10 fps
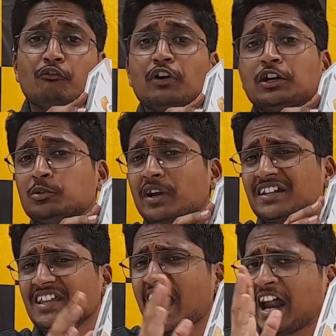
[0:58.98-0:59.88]
Where to
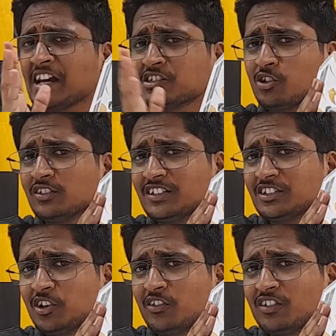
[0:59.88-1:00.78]
get the handsome this
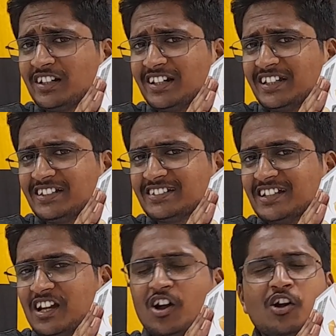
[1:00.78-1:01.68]
you are wondering?
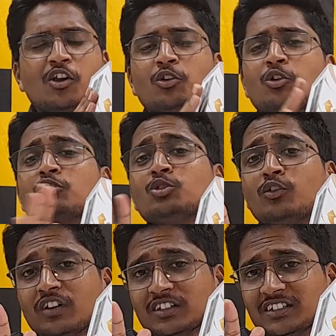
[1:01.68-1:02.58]
Look no
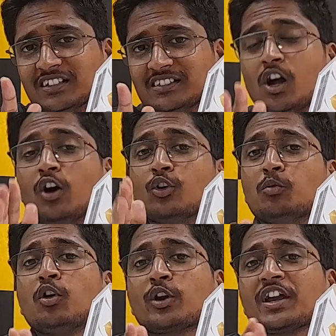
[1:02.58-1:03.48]
further.
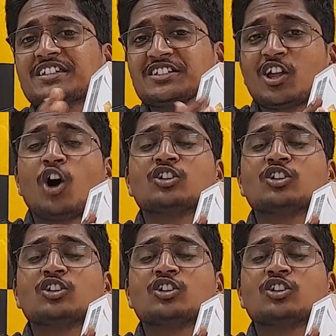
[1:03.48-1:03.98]
Robocraze is the